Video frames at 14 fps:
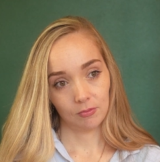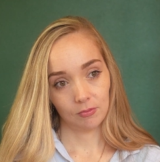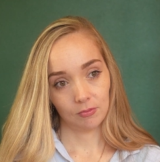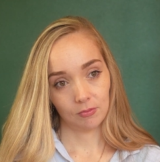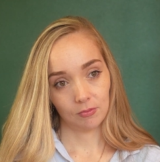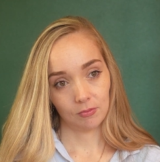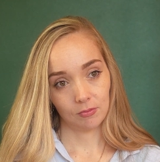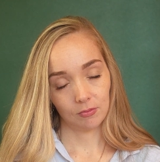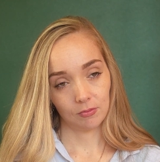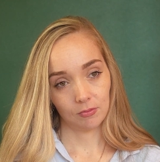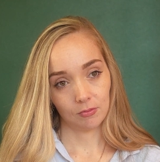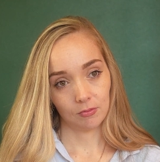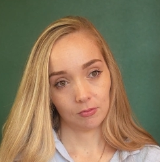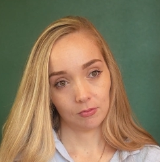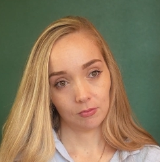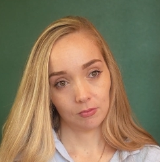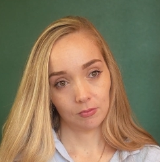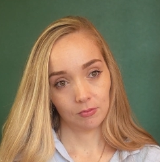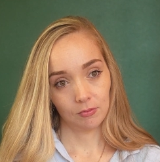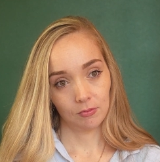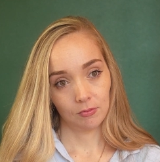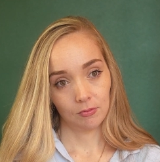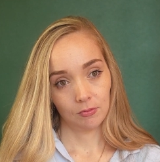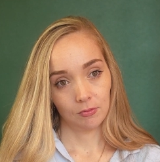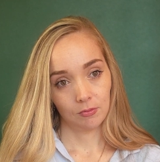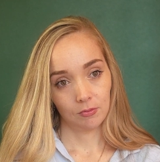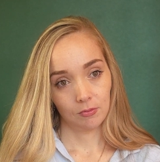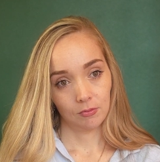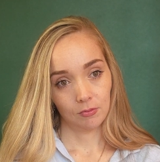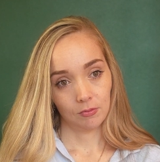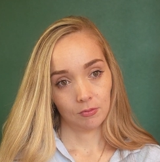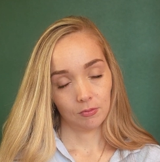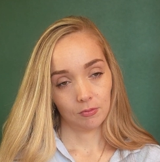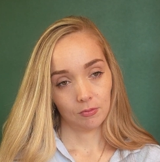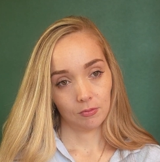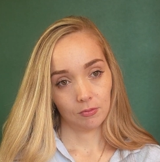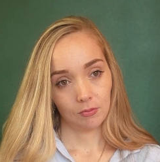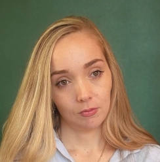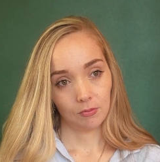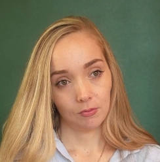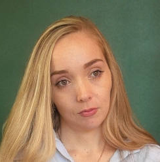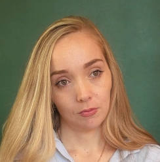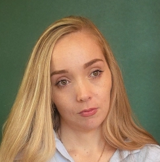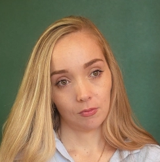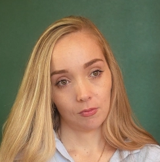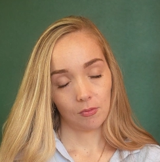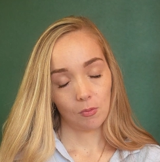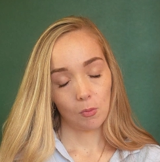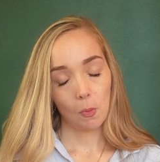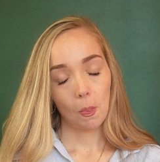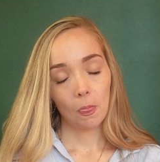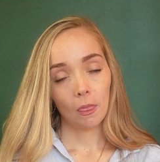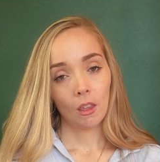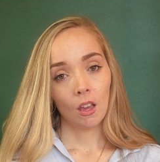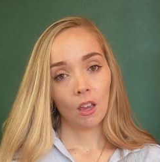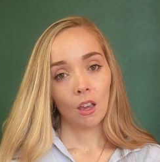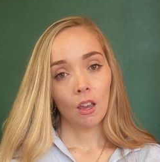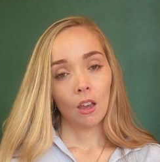No one is speaking in this clip.